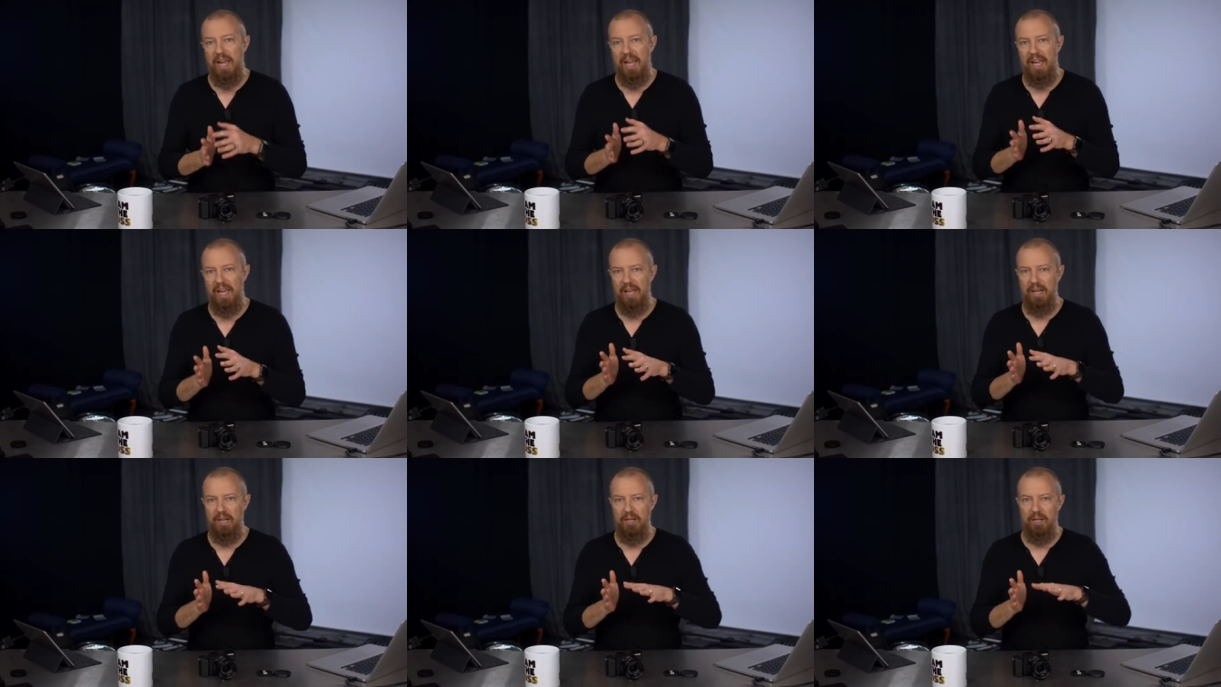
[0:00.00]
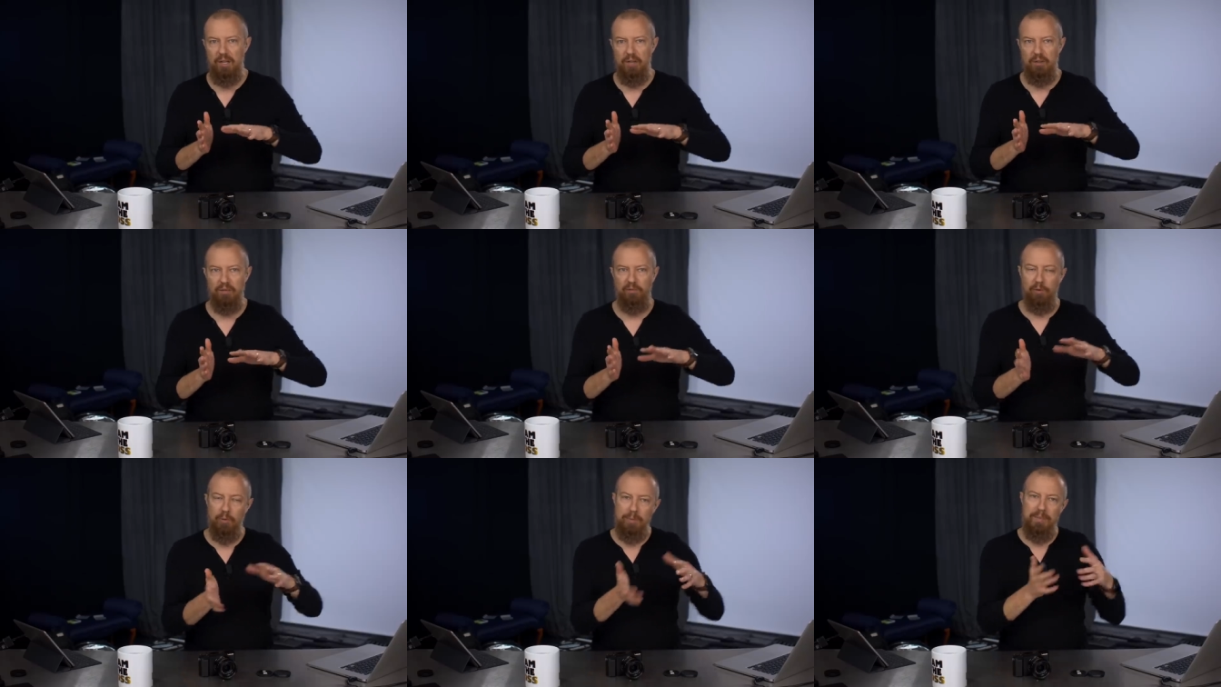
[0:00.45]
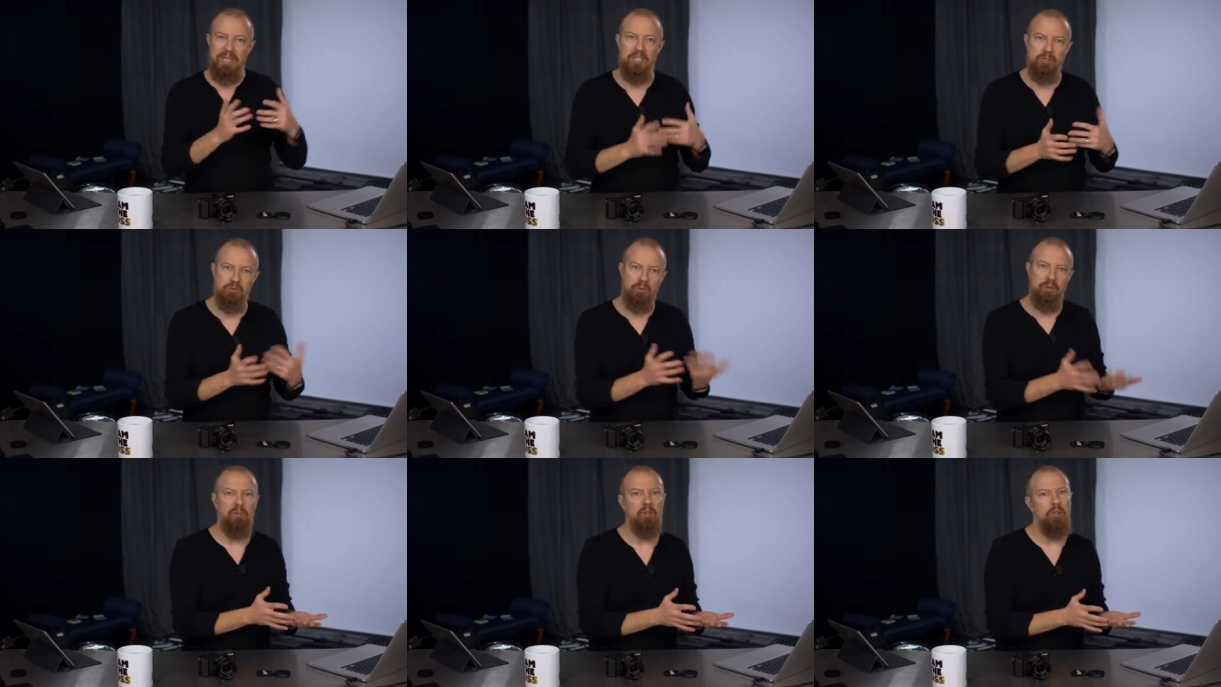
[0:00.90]
And for me,
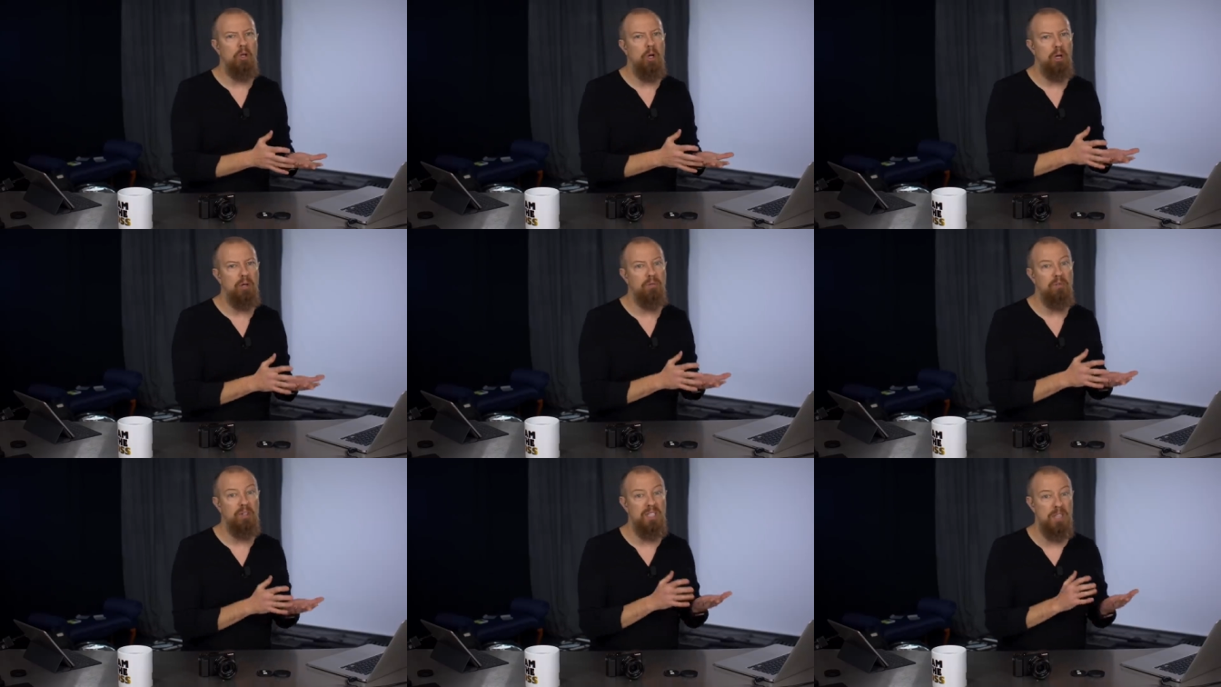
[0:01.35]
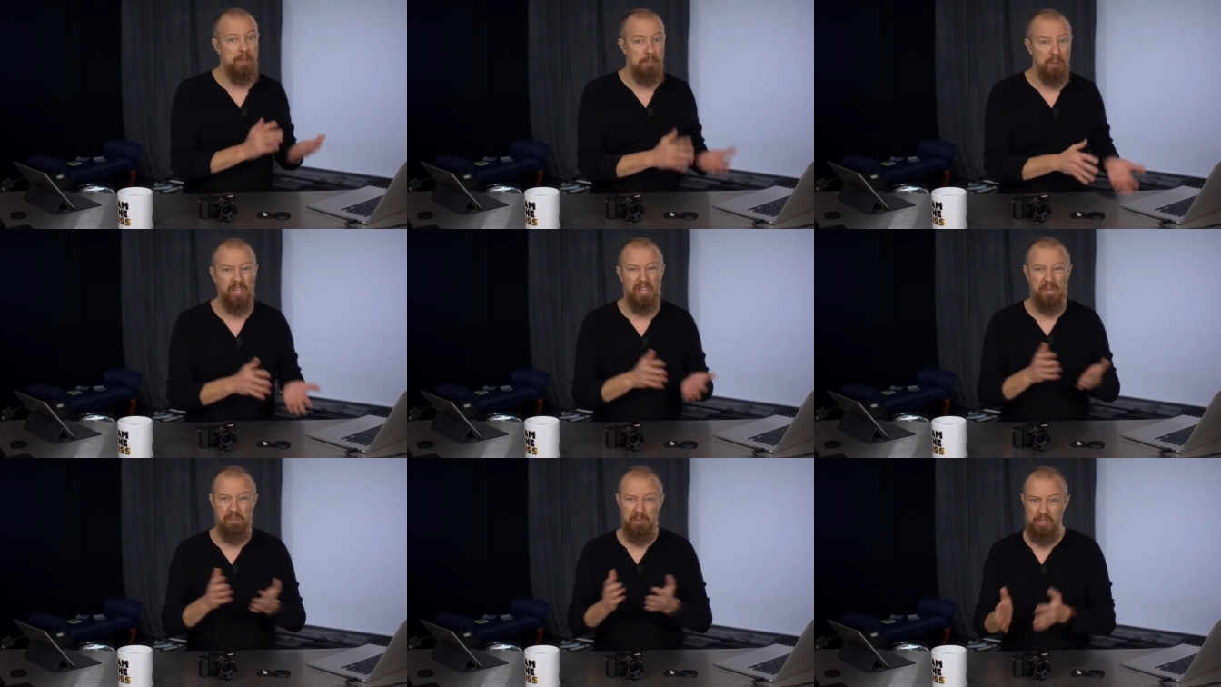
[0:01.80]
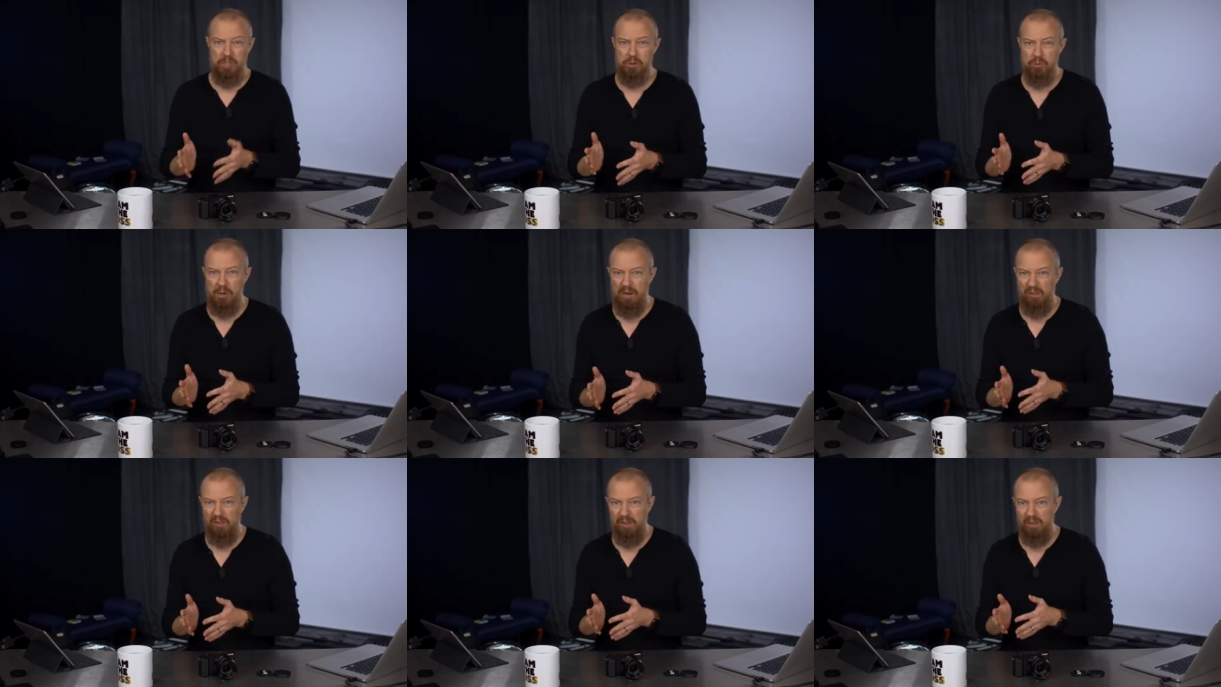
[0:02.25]
street photography typically means
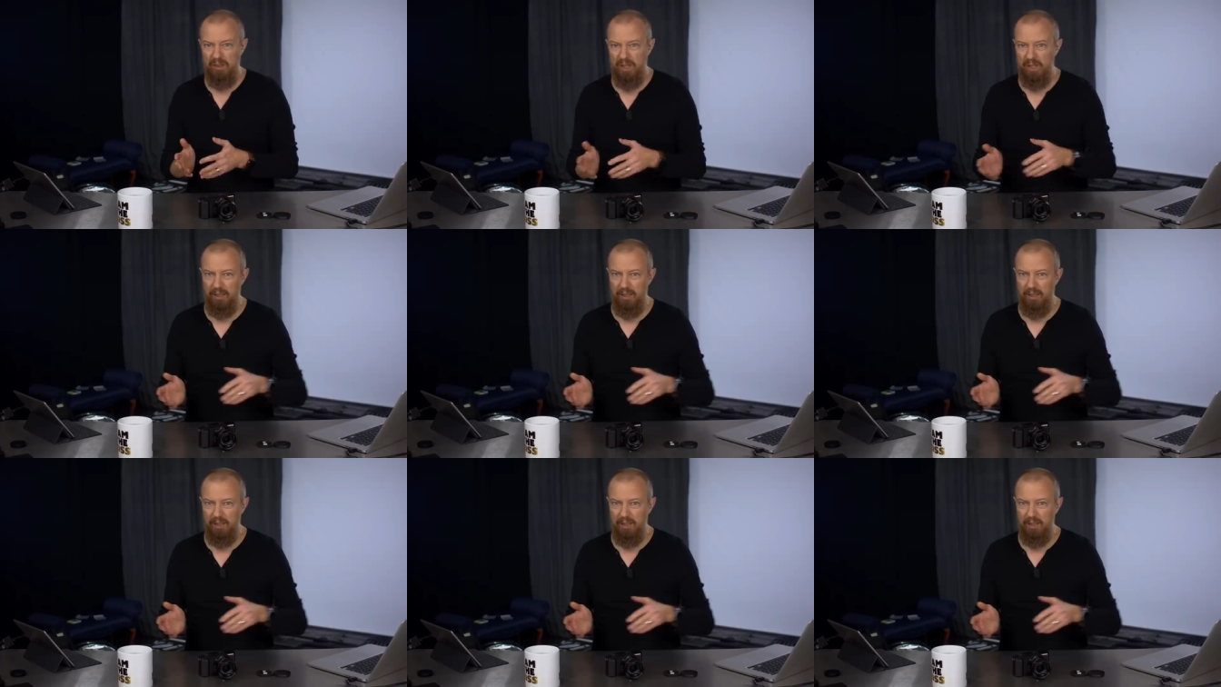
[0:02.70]
travel.